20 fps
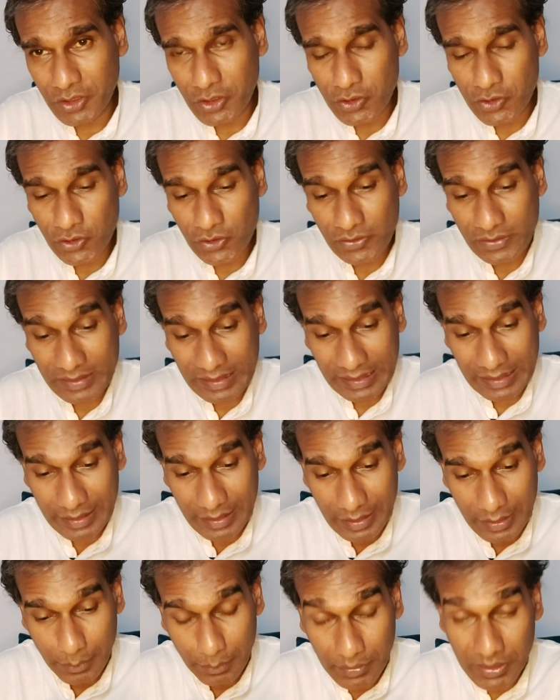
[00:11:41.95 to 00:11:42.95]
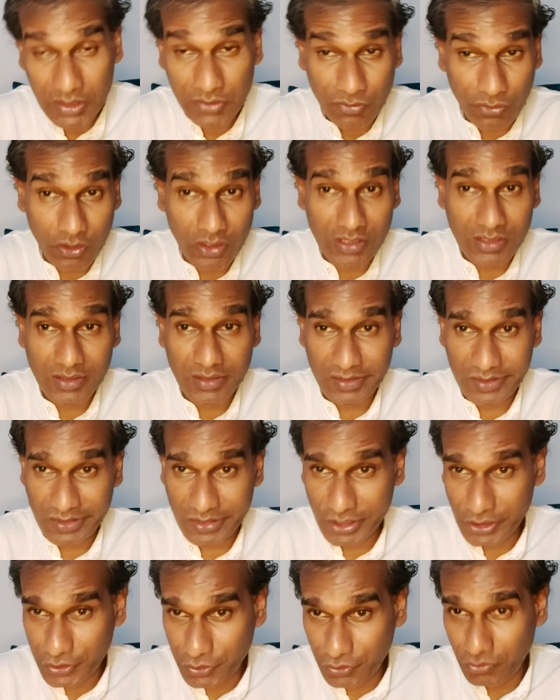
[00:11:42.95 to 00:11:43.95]
blissfulness is the true nature
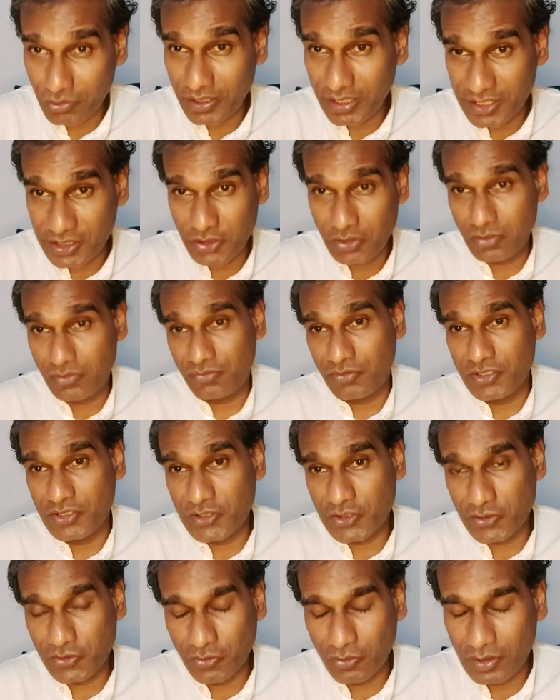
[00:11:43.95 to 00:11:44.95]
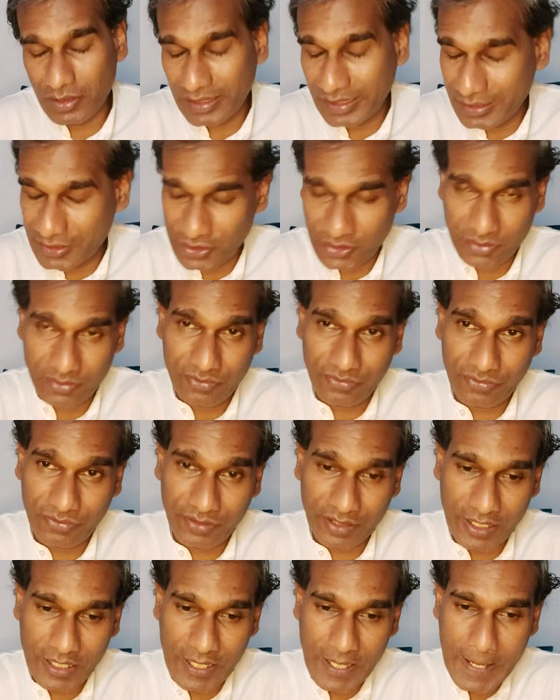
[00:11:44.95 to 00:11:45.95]
of the soul itself.
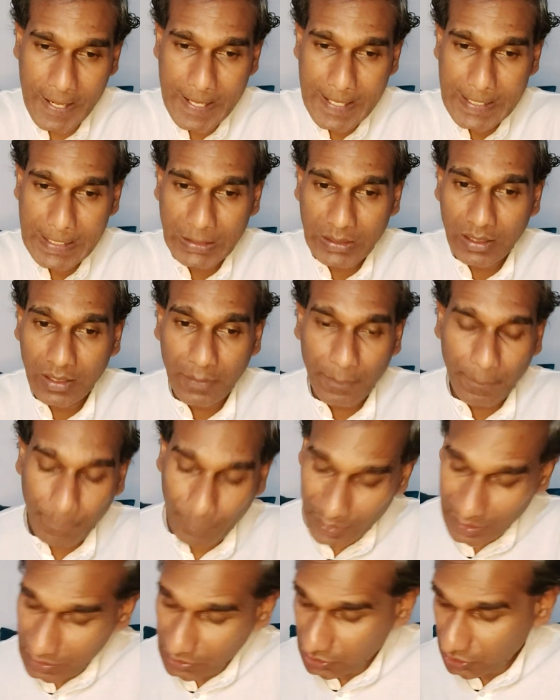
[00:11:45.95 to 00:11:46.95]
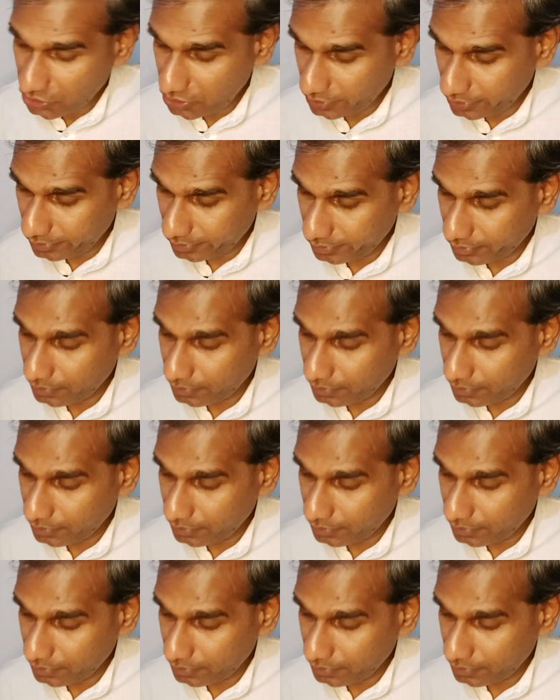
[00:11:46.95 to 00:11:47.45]
But after the